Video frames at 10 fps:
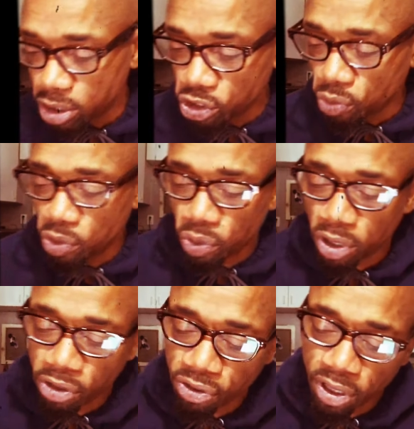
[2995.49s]
Show me
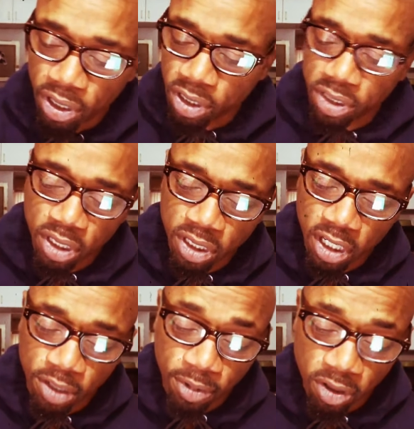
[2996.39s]
where the Creator said
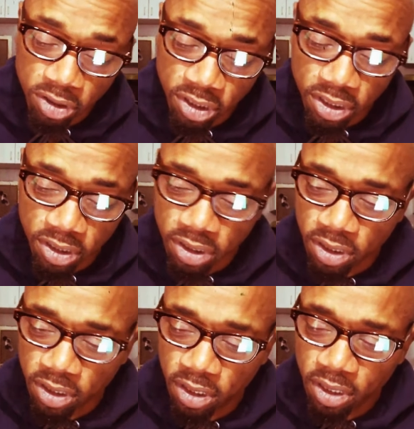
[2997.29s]
that about
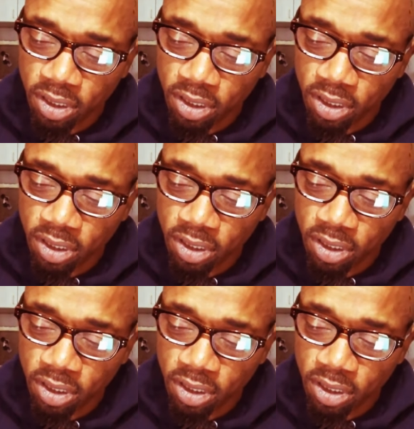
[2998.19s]
Jesus.